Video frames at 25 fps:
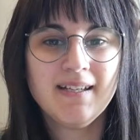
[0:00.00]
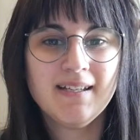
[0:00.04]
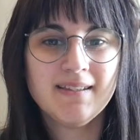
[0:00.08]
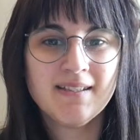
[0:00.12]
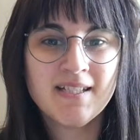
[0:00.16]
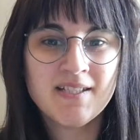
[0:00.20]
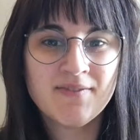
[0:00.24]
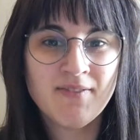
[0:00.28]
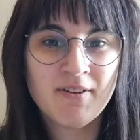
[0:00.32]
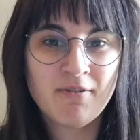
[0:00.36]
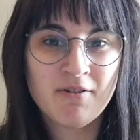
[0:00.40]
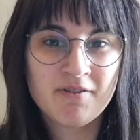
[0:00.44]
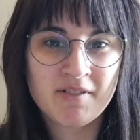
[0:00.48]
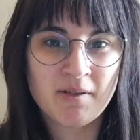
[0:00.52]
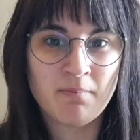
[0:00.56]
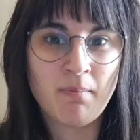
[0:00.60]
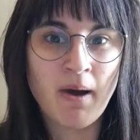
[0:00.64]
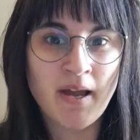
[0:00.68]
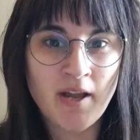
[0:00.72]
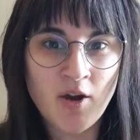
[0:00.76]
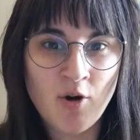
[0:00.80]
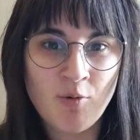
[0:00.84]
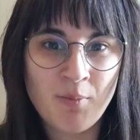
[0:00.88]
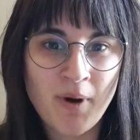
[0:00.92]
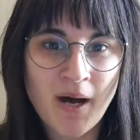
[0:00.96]
this thing was a
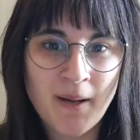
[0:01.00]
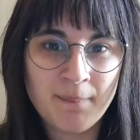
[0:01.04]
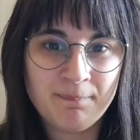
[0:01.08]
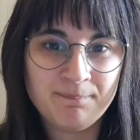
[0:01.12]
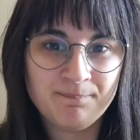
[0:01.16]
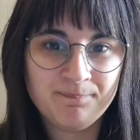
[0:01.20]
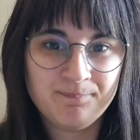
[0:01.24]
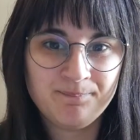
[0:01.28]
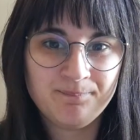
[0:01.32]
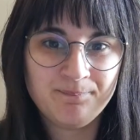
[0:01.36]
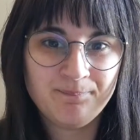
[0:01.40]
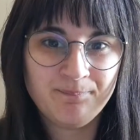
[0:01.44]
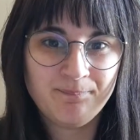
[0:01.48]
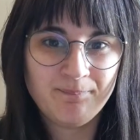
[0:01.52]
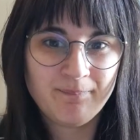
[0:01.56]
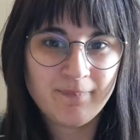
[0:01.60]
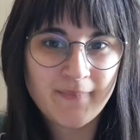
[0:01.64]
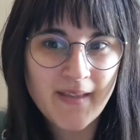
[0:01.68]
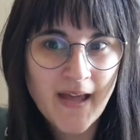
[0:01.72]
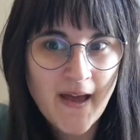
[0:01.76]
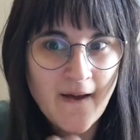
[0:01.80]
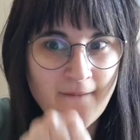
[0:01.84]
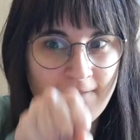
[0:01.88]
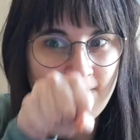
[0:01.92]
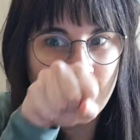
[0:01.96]
myoma,
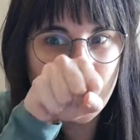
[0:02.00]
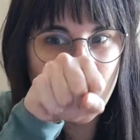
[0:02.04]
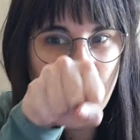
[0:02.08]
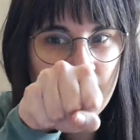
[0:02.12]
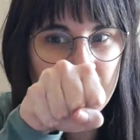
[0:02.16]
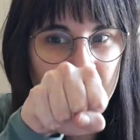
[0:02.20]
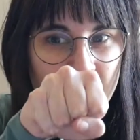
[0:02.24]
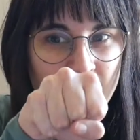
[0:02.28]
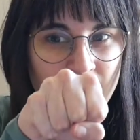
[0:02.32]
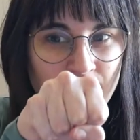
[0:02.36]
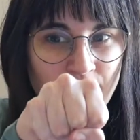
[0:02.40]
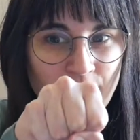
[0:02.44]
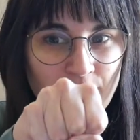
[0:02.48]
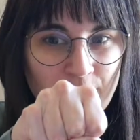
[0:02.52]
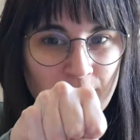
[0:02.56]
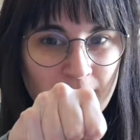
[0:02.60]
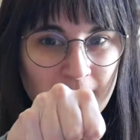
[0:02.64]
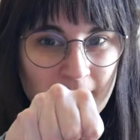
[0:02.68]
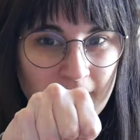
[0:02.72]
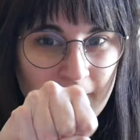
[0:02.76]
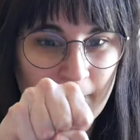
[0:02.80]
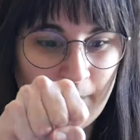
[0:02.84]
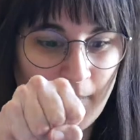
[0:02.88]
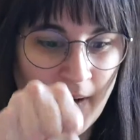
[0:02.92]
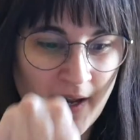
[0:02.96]
a
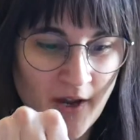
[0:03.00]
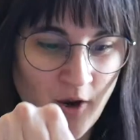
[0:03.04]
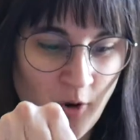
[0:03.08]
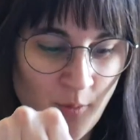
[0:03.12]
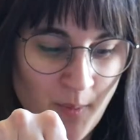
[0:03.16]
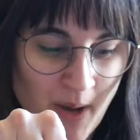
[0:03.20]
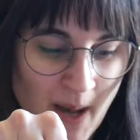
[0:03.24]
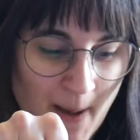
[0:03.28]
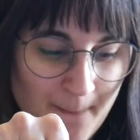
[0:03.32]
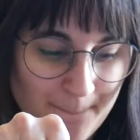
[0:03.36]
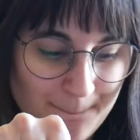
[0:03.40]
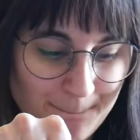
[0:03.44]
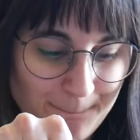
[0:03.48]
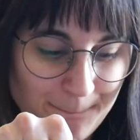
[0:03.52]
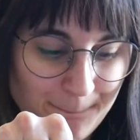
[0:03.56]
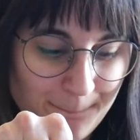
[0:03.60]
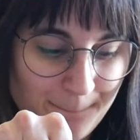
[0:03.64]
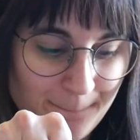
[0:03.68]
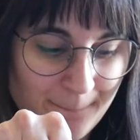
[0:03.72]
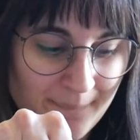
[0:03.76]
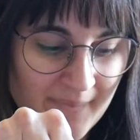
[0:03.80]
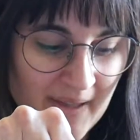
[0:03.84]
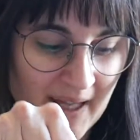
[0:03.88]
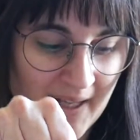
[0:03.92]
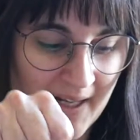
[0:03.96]
fistful myoma
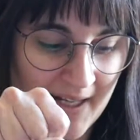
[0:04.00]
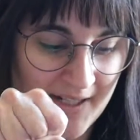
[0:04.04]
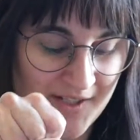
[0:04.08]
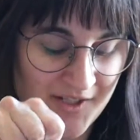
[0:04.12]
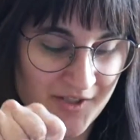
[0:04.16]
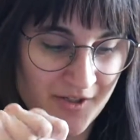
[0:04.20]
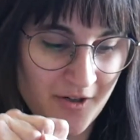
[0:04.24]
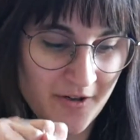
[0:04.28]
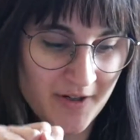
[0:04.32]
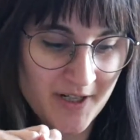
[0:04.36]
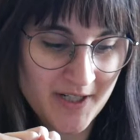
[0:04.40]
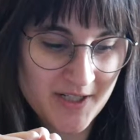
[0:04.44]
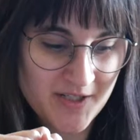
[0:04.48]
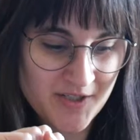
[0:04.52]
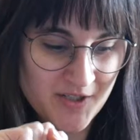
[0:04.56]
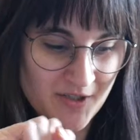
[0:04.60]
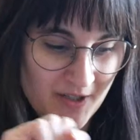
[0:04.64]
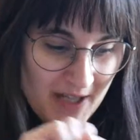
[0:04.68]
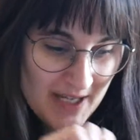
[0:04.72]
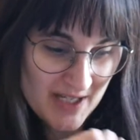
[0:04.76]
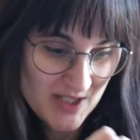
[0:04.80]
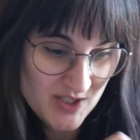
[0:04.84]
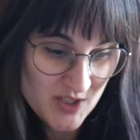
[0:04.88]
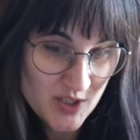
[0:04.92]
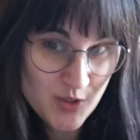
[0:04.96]
that had started to
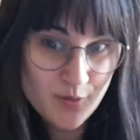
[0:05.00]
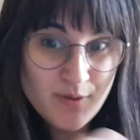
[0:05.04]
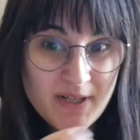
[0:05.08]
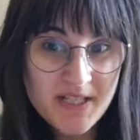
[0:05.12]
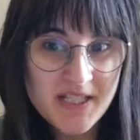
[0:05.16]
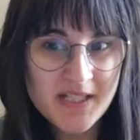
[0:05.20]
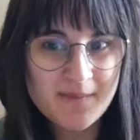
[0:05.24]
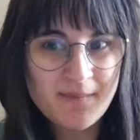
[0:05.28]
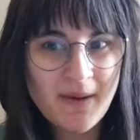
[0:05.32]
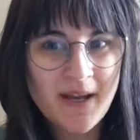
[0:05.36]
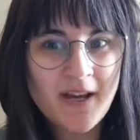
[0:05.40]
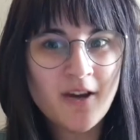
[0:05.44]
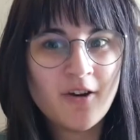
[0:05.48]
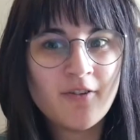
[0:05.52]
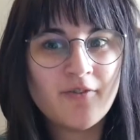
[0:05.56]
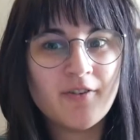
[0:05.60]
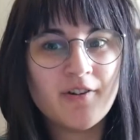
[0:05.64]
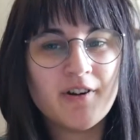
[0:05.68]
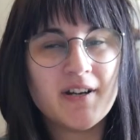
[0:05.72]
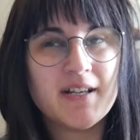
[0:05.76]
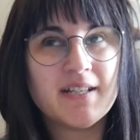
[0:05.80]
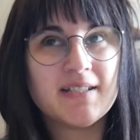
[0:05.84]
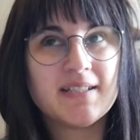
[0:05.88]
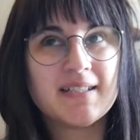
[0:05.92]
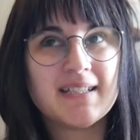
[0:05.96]
like twist my
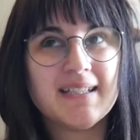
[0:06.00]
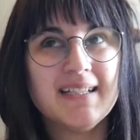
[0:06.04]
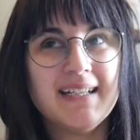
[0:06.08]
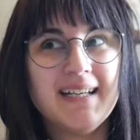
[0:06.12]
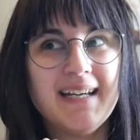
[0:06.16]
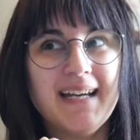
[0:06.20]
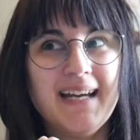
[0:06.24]
ovaries.